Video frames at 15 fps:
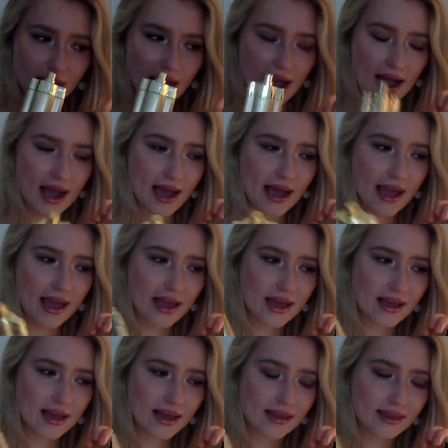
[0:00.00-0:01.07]

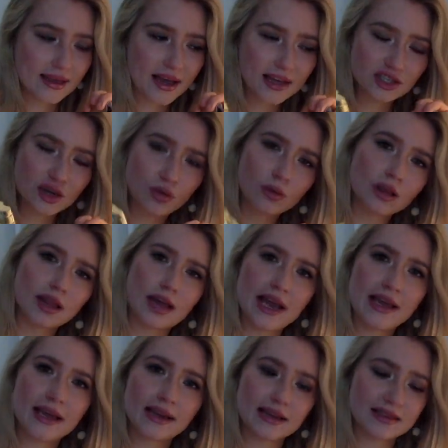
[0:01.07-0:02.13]
I think I don't
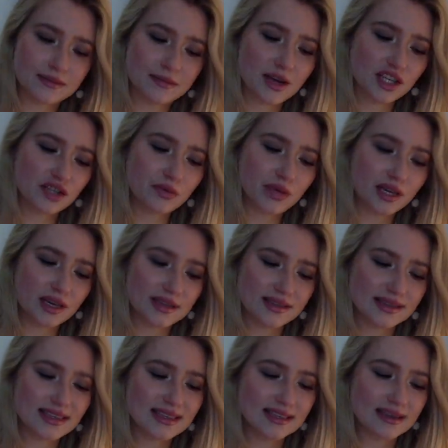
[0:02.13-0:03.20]
like it as much because
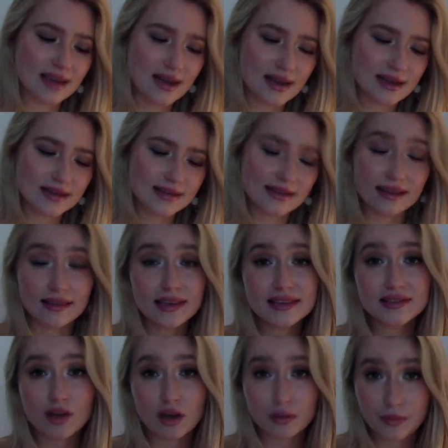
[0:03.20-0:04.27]
it does, at least
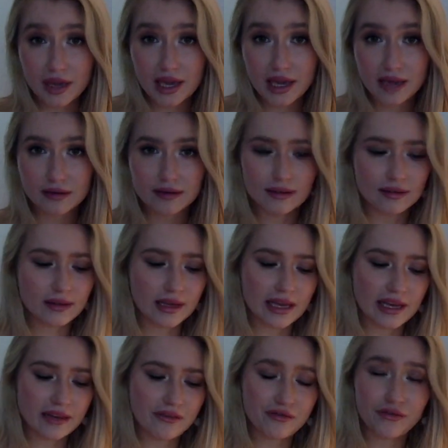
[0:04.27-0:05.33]
on me,
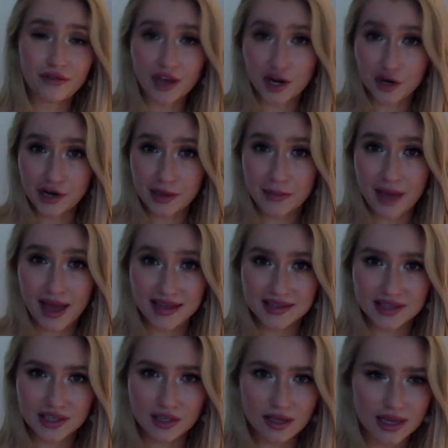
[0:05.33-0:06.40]
lean very
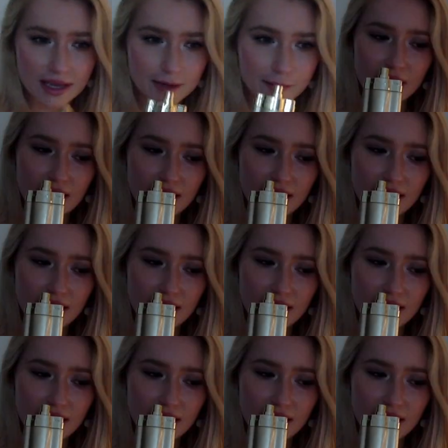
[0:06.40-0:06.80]
masculine.